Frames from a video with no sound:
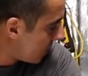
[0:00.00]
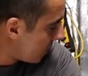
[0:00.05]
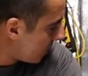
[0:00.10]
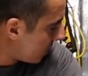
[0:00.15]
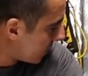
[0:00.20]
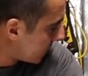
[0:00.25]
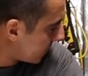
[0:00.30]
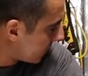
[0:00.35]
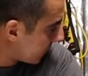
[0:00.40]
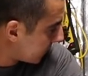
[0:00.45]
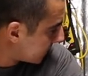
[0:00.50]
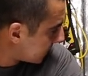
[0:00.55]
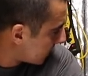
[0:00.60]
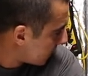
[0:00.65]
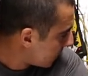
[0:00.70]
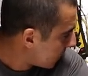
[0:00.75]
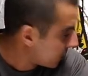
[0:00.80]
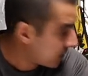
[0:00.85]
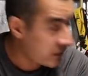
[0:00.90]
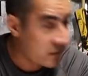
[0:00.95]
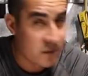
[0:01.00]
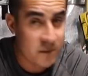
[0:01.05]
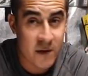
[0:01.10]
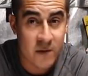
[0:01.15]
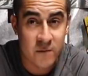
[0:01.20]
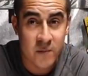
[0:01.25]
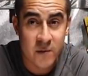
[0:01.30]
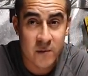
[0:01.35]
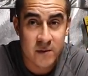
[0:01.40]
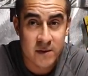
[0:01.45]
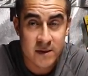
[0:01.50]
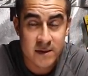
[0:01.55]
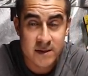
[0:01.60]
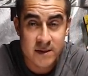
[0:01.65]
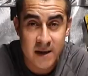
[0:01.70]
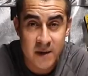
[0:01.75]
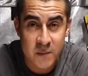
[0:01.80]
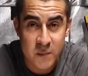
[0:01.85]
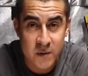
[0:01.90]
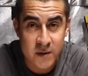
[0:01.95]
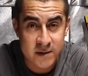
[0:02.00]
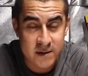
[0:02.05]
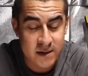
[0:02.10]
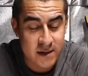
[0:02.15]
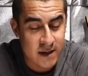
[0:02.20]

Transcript: one, like I said, both of them have been with the Cypress